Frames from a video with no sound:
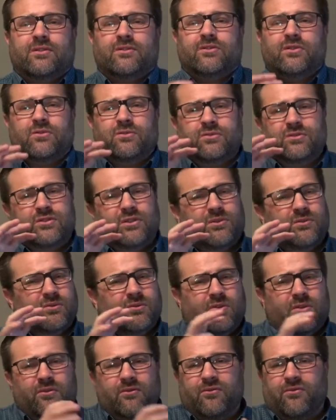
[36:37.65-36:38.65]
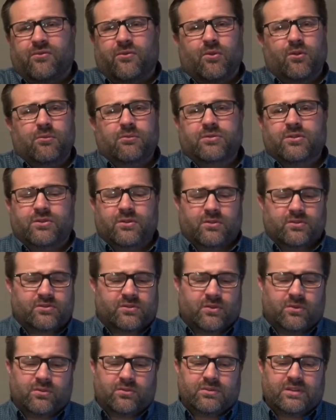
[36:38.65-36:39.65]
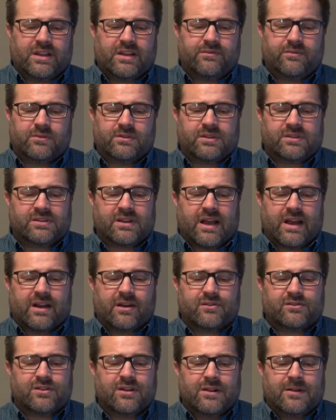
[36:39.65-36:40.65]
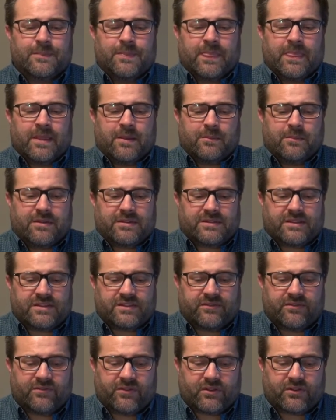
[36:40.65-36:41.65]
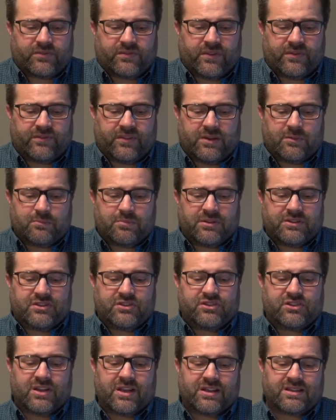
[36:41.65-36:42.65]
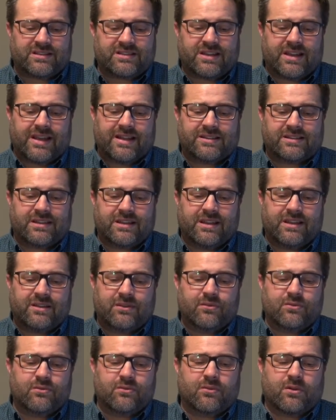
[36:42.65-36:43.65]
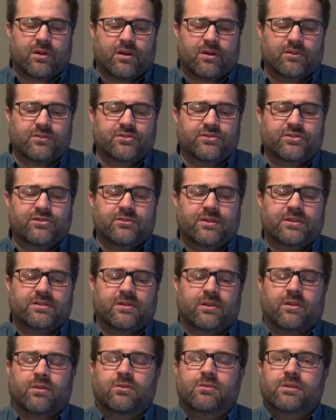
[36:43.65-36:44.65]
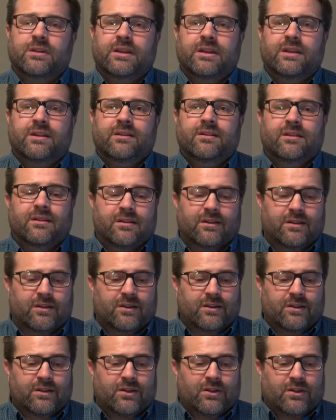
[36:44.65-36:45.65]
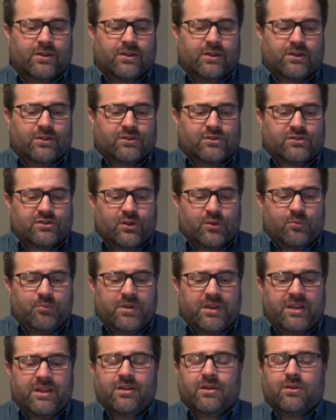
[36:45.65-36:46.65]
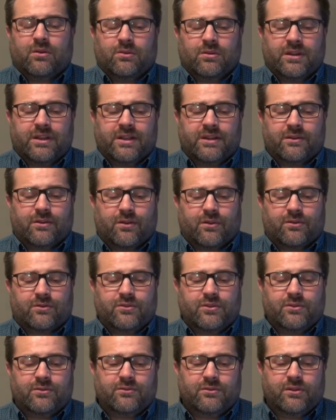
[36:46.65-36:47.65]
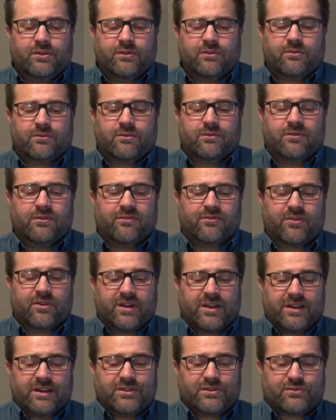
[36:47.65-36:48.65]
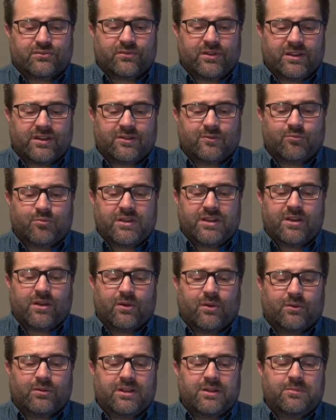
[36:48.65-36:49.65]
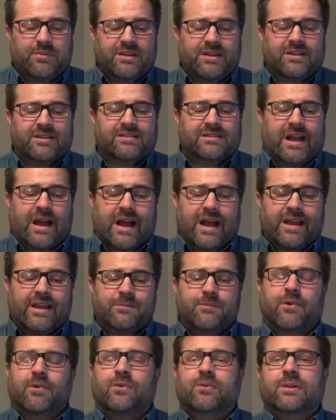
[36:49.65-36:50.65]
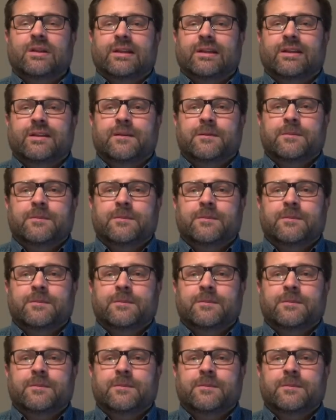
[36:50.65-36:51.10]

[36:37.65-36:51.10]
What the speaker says: Don't conform to those old evil desires. It says in verse 15, but just as he who called you is holy, so be holy in all you do. For it is written, be holy because I am holy.